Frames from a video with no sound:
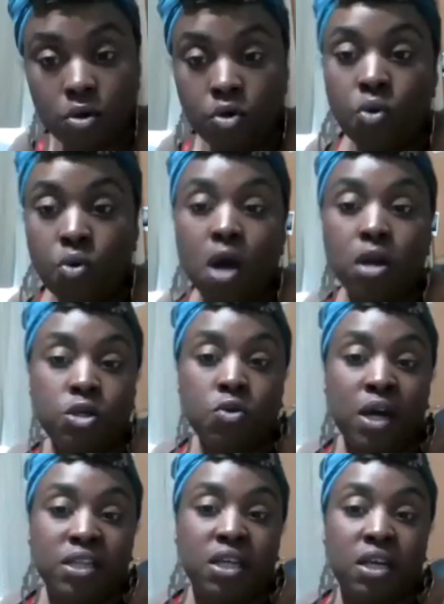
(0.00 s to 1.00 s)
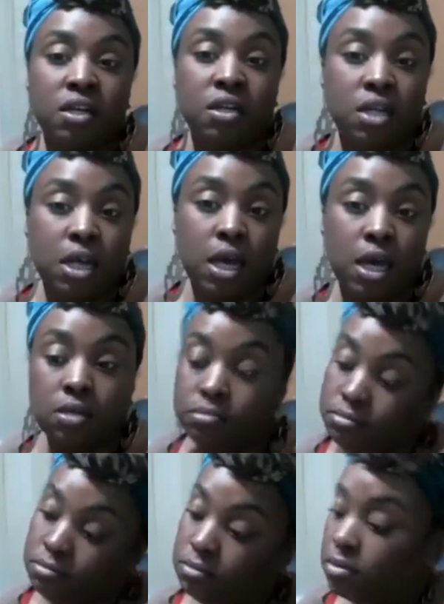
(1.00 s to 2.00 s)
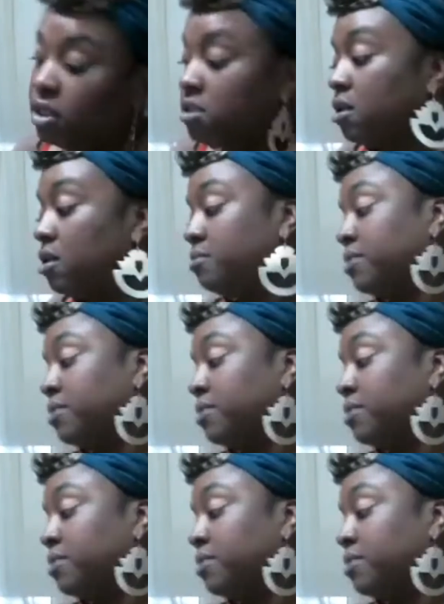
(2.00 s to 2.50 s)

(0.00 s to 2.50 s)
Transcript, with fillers: who like, are you at the end of the day? That's Even